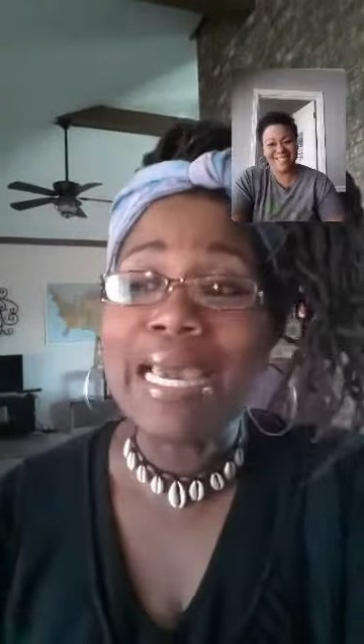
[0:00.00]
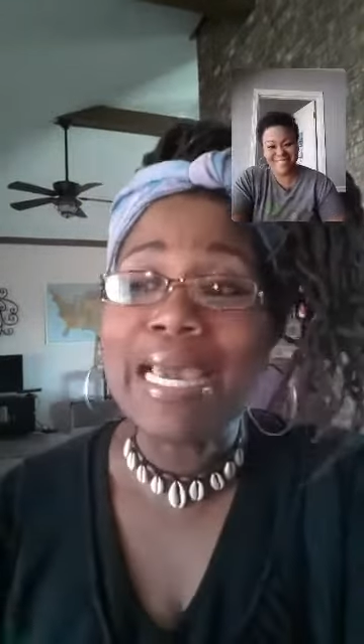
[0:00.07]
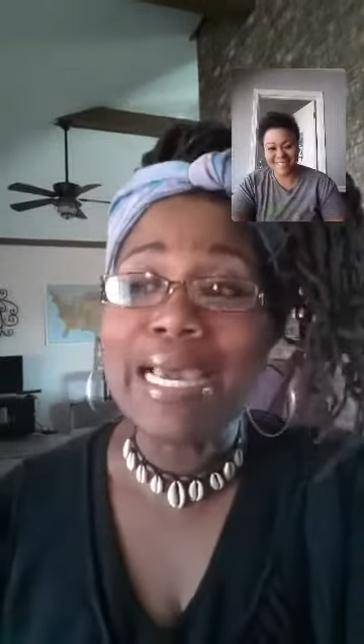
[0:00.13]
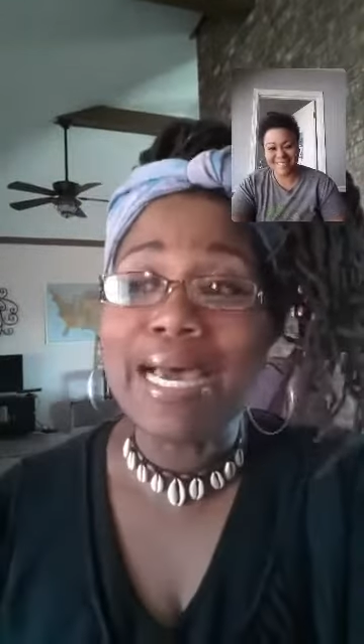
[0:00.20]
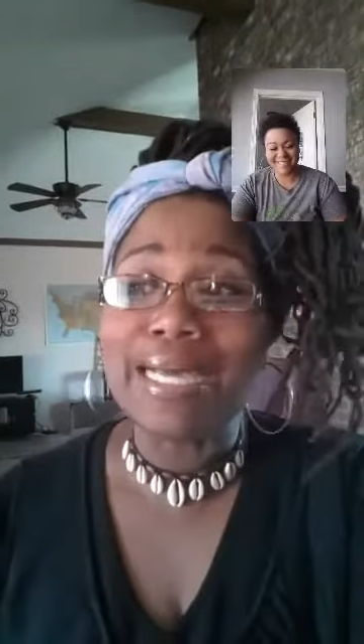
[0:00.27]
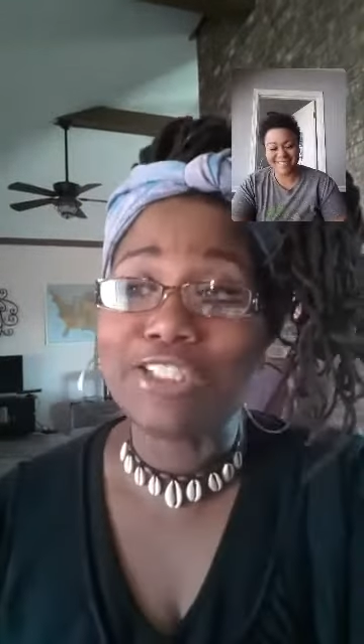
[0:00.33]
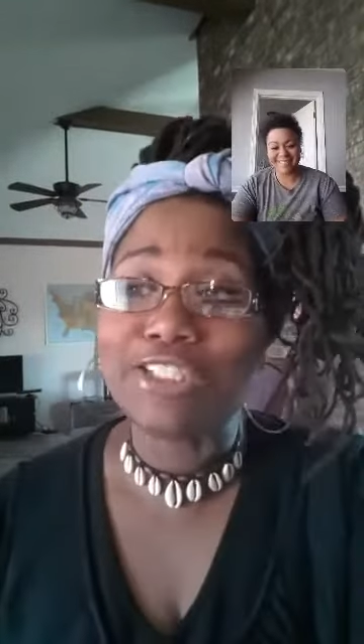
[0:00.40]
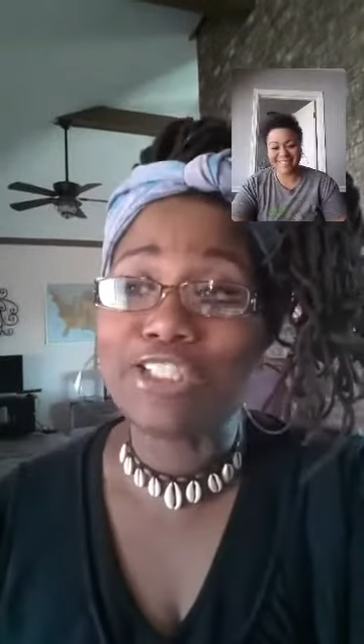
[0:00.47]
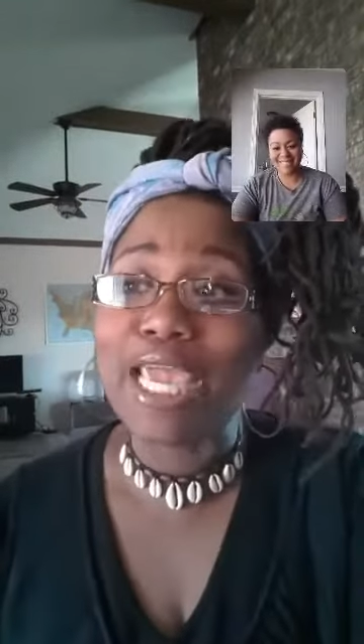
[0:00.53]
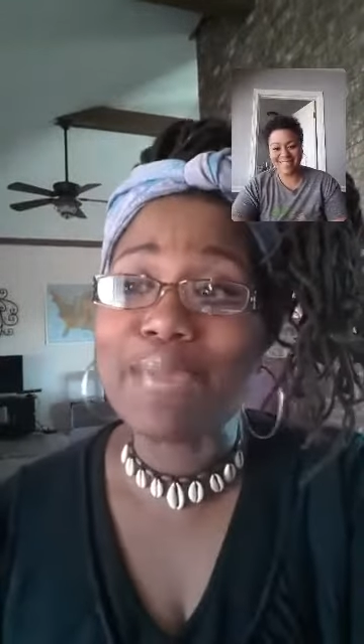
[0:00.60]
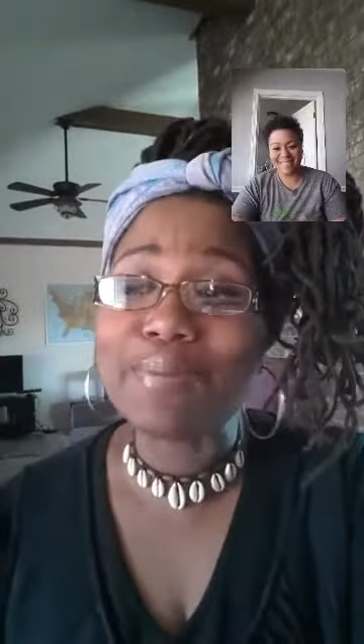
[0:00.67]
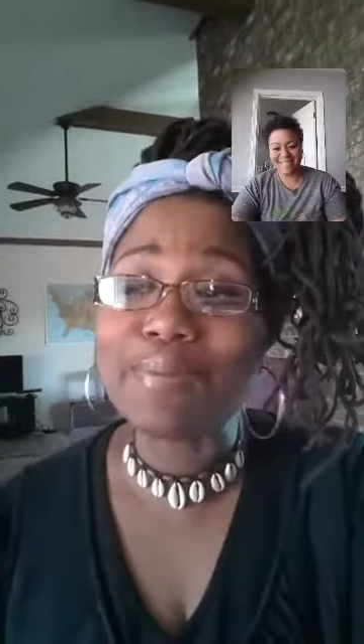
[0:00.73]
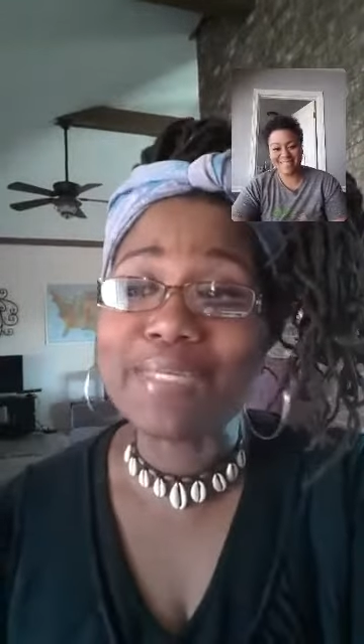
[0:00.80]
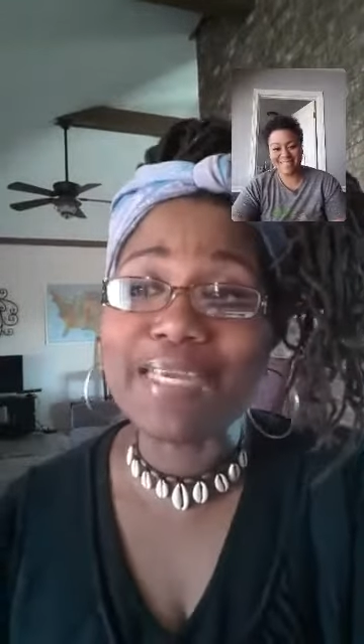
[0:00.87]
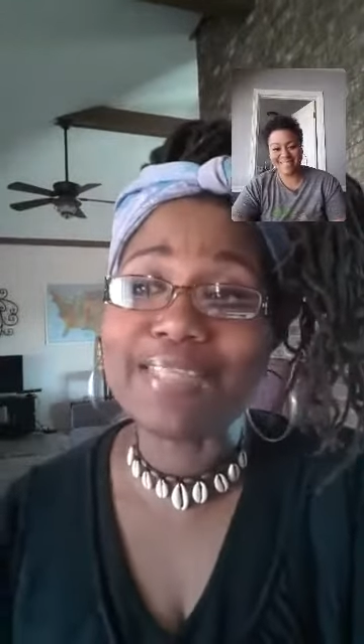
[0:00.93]
Shay
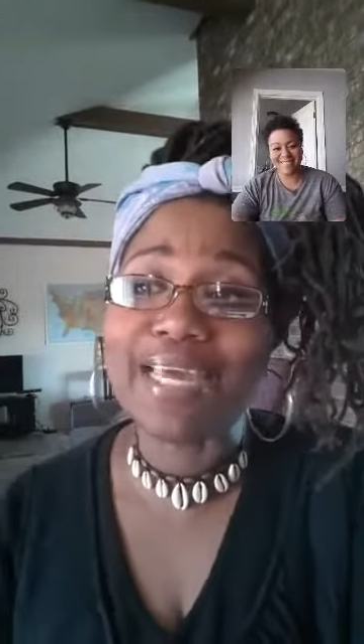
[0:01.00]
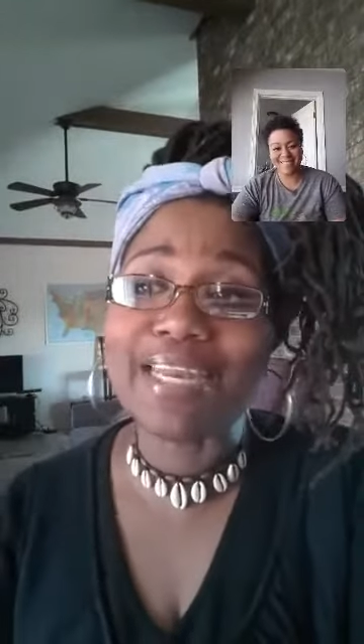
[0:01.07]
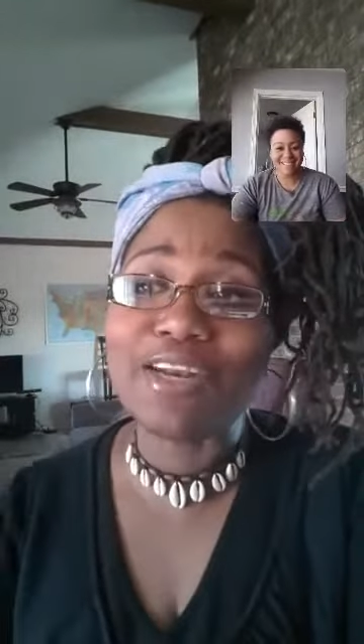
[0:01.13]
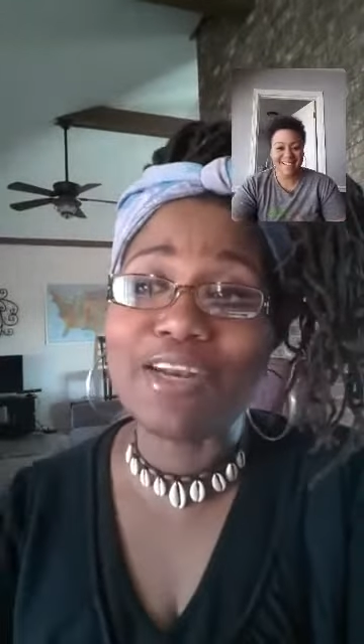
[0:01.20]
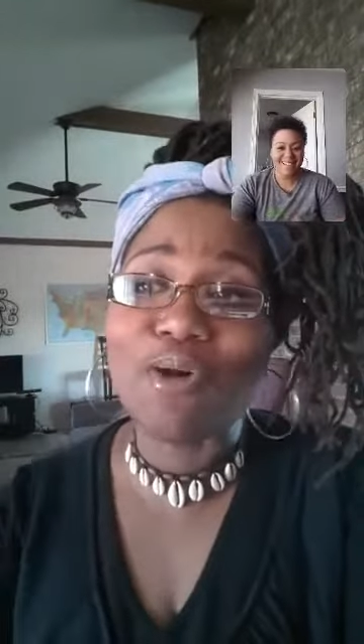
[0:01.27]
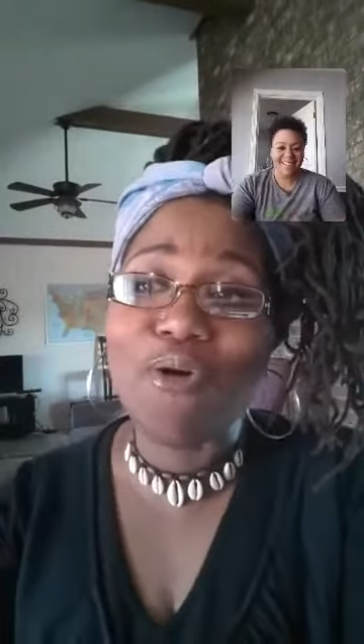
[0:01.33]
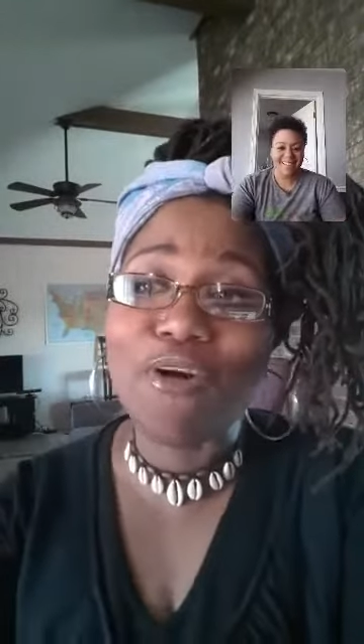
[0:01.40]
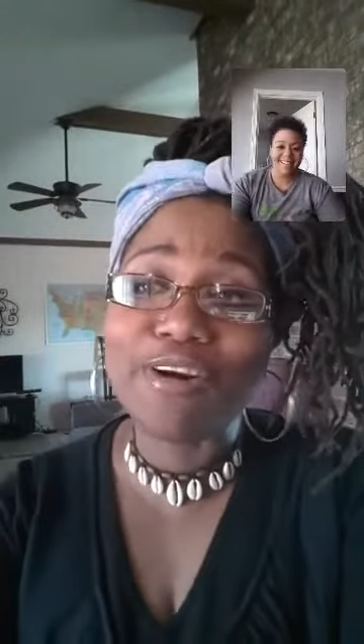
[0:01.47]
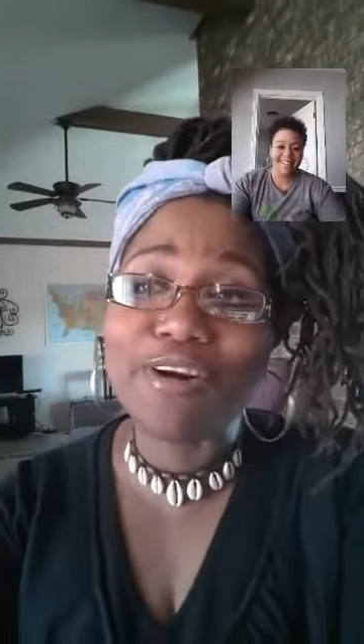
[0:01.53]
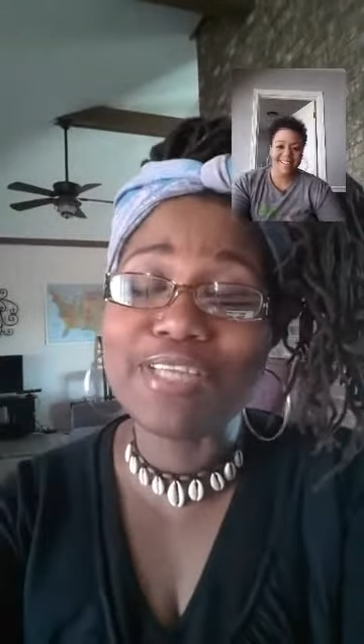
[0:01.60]
believes that in order to